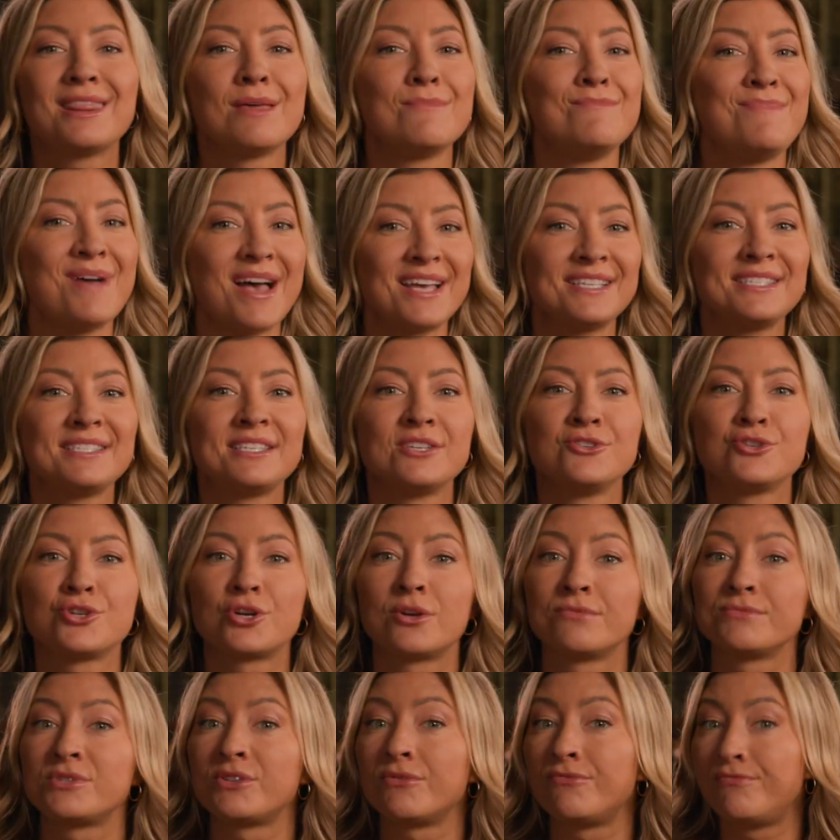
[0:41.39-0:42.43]
the best in
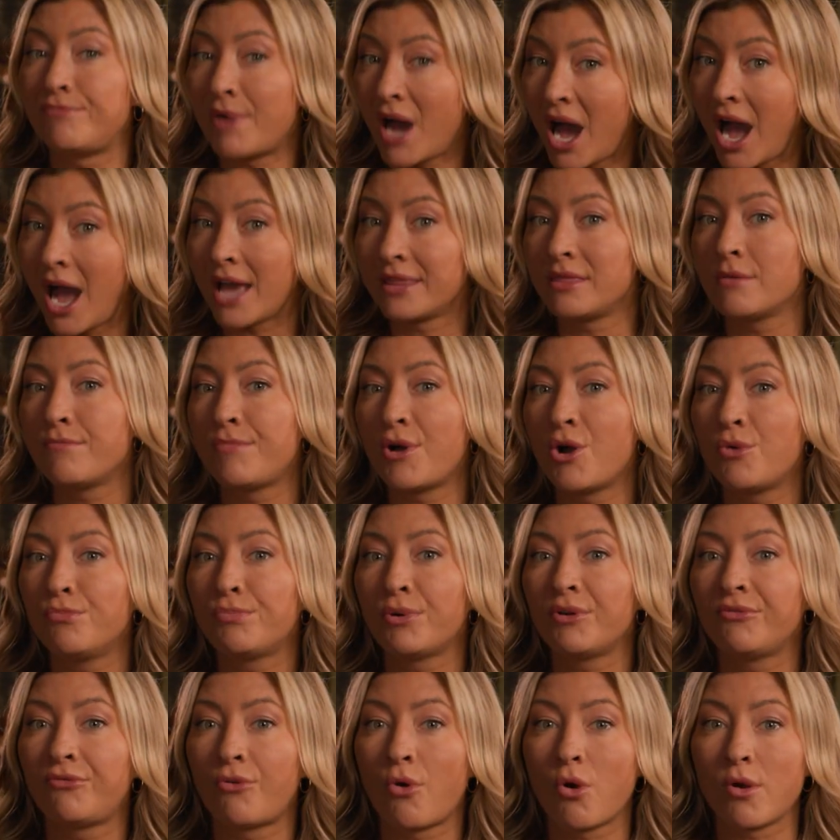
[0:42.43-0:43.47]
terms of behind-the-boat
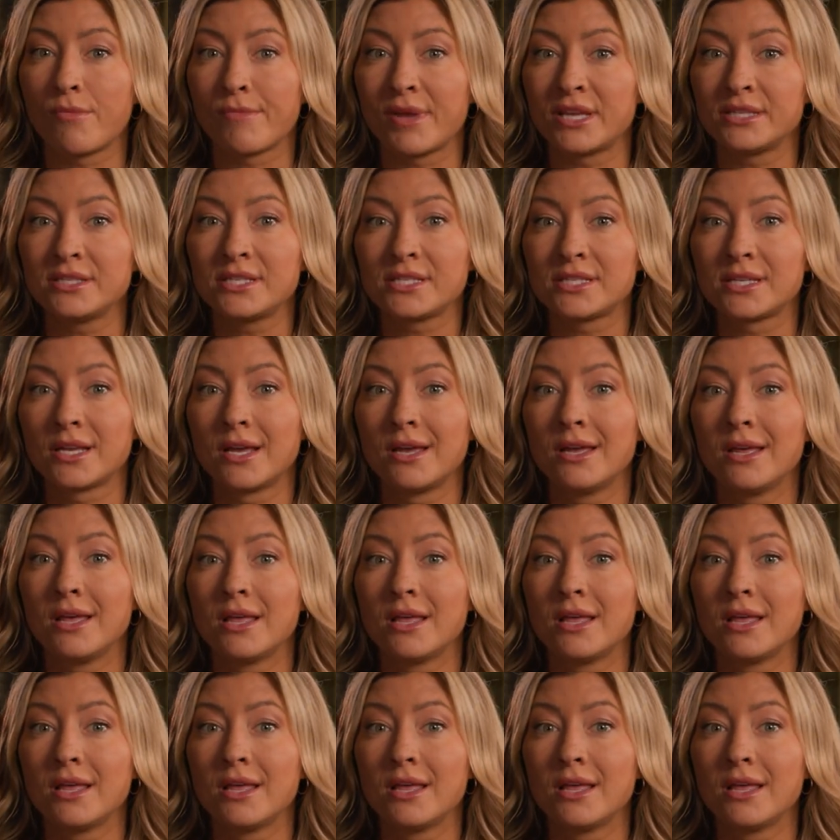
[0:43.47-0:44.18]
performance,